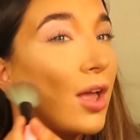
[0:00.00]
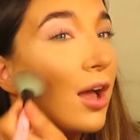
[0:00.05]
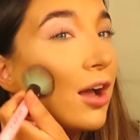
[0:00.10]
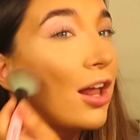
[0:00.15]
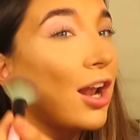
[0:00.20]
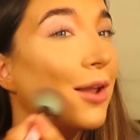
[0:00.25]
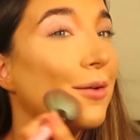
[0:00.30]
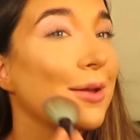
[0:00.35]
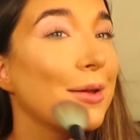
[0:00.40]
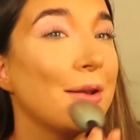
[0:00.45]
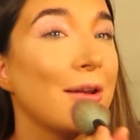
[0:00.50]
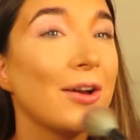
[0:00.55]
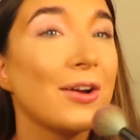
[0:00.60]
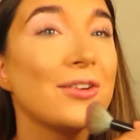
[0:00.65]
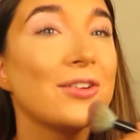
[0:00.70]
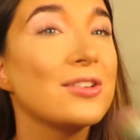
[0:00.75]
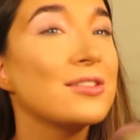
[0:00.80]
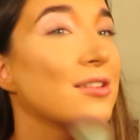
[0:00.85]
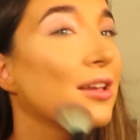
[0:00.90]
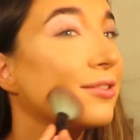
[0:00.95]
A glowy look
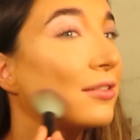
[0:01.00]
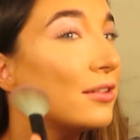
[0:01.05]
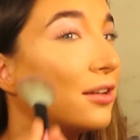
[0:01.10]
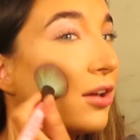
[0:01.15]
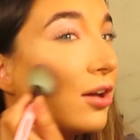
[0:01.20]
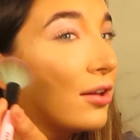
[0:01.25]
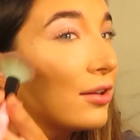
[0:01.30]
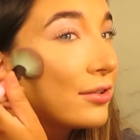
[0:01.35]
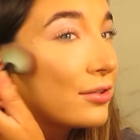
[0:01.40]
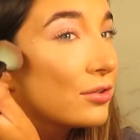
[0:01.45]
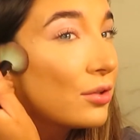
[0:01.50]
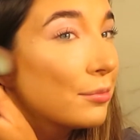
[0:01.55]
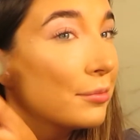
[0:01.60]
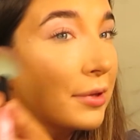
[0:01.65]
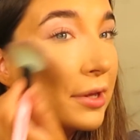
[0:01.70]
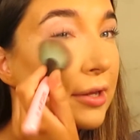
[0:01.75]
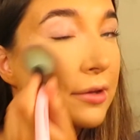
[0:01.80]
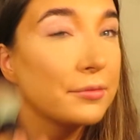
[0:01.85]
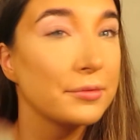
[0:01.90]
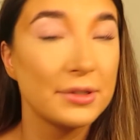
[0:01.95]
just doesn't last on
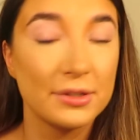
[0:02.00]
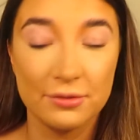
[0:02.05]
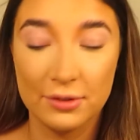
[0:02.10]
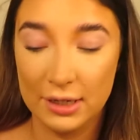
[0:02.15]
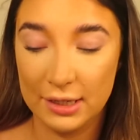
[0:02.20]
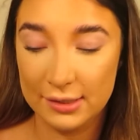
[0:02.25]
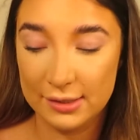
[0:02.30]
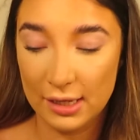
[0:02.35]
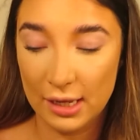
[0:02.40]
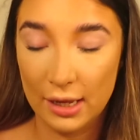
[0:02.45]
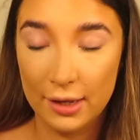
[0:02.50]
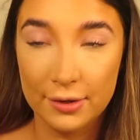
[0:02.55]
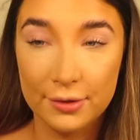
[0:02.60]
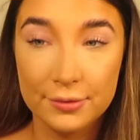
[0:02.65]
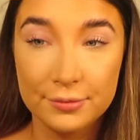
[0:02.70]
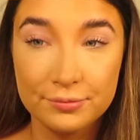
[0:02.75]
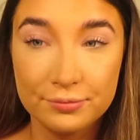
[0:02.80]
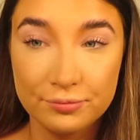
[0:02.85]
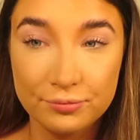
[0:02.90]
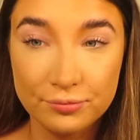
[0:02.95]
me. It's really sad.
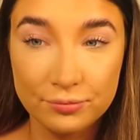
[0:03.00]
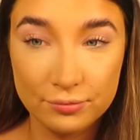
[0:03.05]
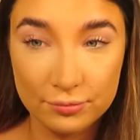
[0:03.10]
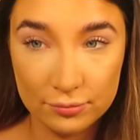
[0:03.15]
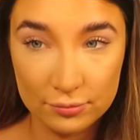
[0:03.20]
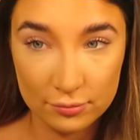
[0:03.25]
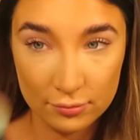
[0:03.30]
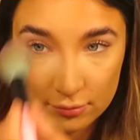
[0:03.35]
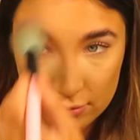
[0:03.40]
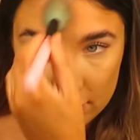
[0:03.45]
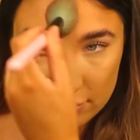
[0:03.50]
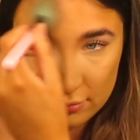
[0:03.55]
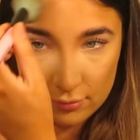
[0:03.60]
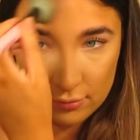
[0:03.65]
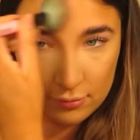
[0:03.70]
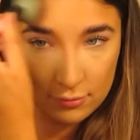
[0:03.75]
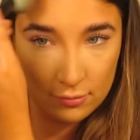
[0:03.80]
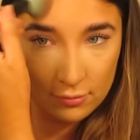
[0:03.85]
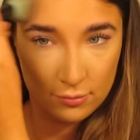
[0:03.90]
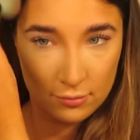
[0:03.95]

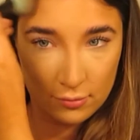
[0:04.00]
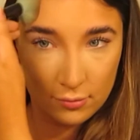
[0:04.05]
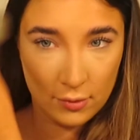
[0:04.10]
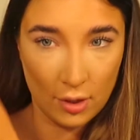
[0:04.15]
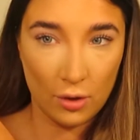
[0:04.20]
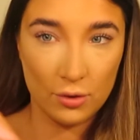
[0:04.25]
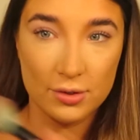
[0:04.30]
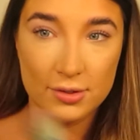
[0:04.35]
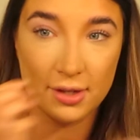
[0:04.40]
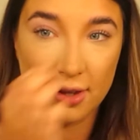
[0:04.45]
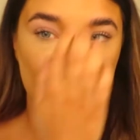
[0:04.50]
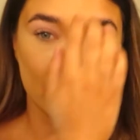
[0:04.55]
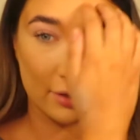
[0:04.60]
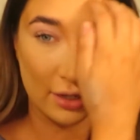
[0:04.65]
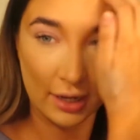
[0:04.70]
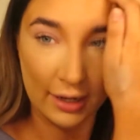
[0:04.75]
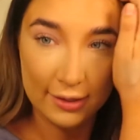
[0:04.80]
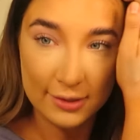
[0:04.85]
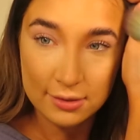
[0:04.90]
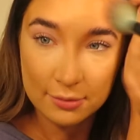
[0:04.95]
I just have
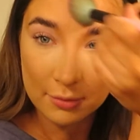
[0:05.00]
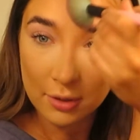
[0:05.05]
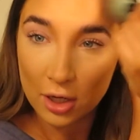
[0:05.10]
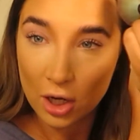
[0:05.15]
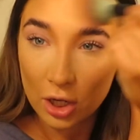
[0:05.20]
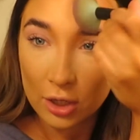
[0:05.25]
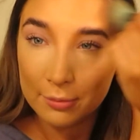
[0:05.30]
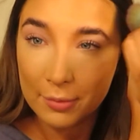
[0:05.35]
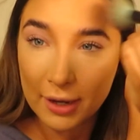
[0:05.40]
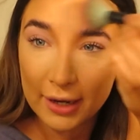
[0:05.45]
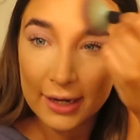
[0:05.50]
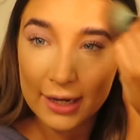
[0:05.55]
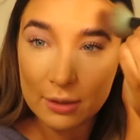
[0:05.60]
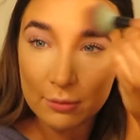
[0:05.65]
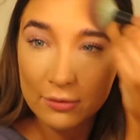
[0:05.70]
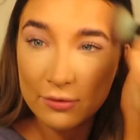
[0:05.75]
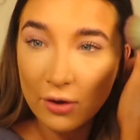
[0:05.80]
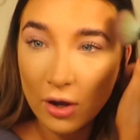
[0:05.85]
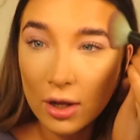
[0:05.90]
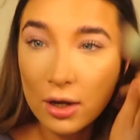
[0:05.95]
to add some glow back in
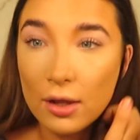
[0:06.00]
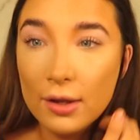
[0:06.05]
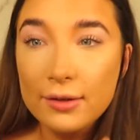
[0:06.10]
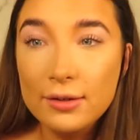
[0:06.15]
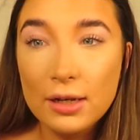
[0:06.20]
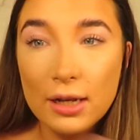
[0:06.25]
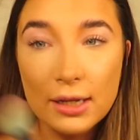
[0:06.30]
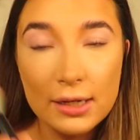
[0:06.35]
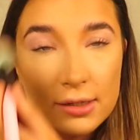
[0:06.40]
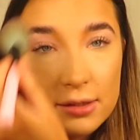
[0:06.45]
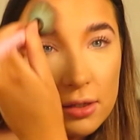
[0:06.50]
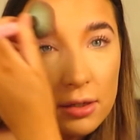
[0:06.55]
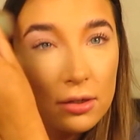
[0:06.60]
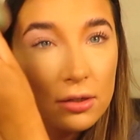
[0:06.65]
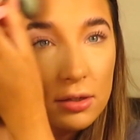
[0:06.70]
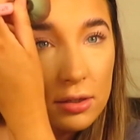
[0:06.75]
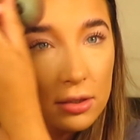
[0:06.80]
the highlighter later.